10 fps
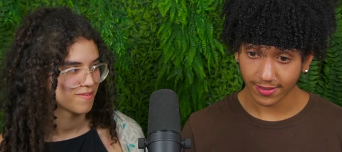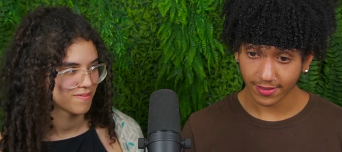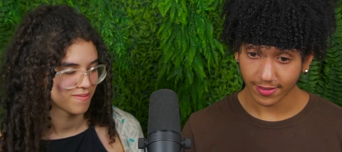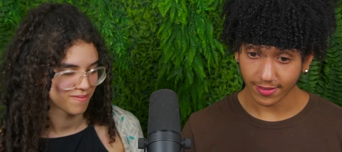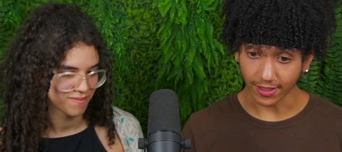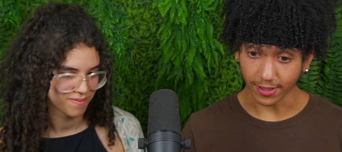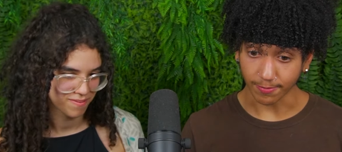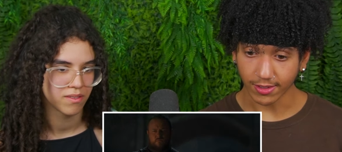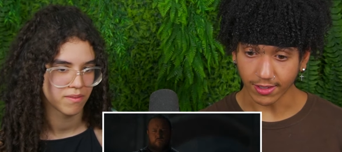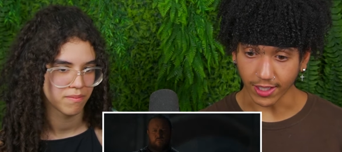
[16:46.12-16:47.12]
Speaker 1: Damn.
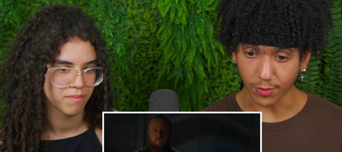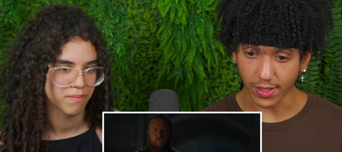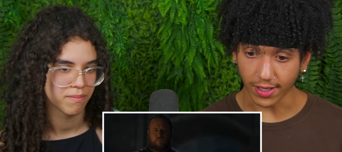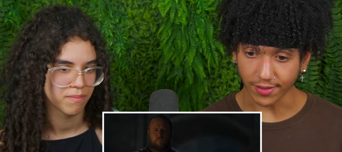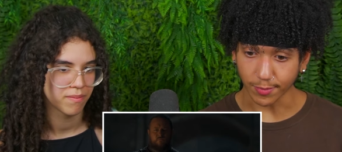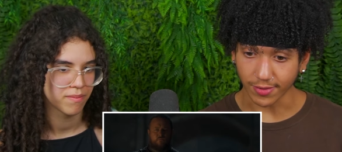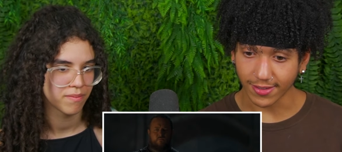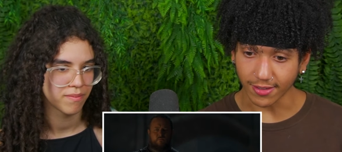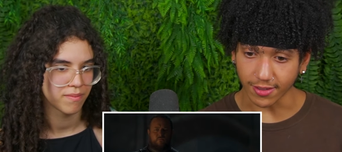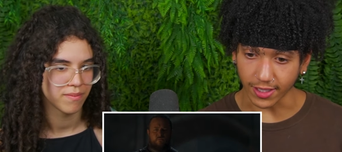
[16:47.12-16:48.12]
Dang, we got some
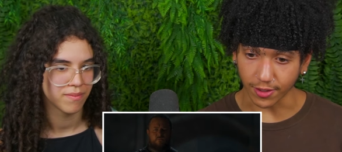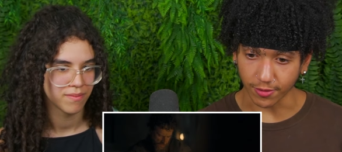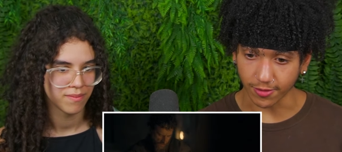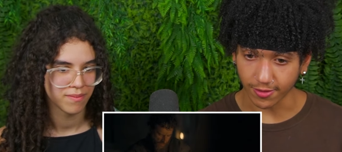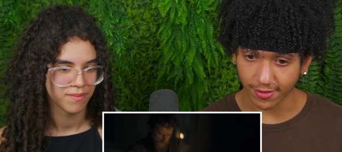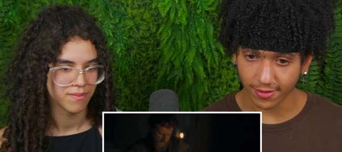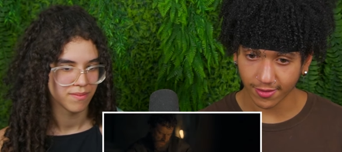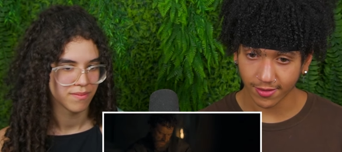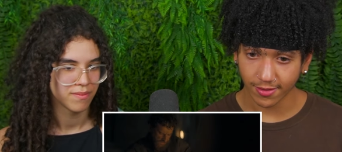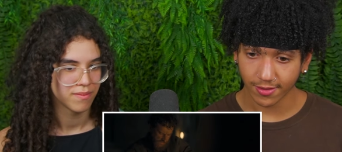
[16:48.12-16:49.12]
slayers.
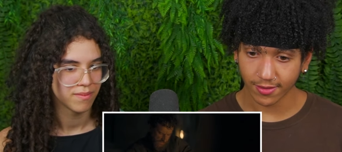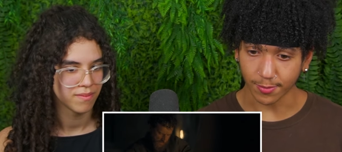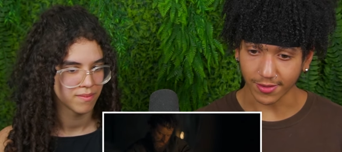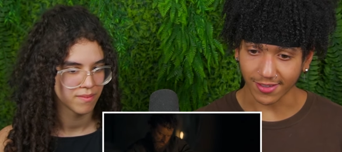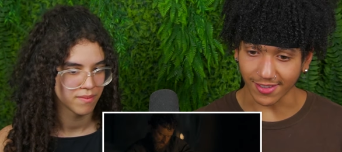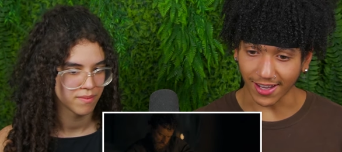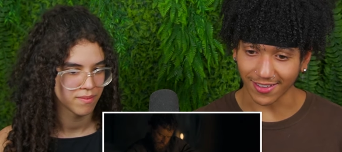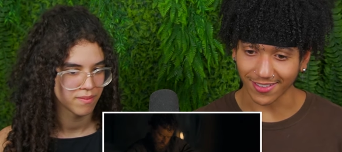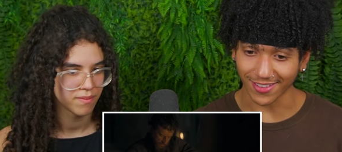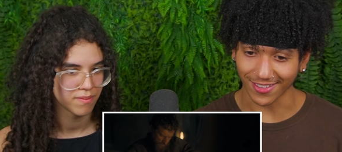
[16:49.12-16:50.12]
Some
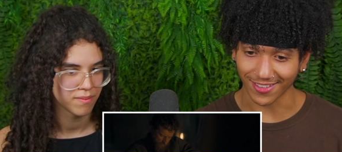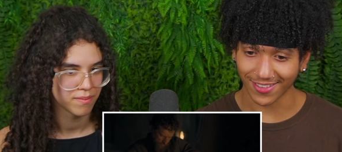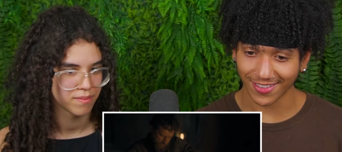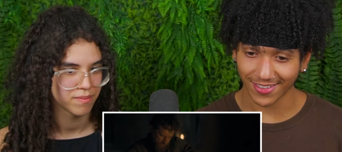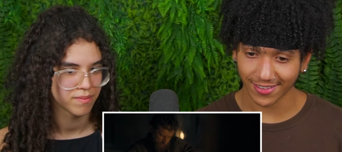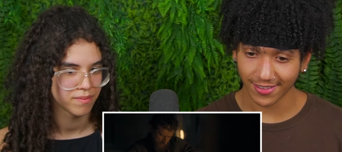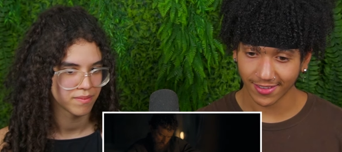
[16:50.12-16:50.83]
assassins.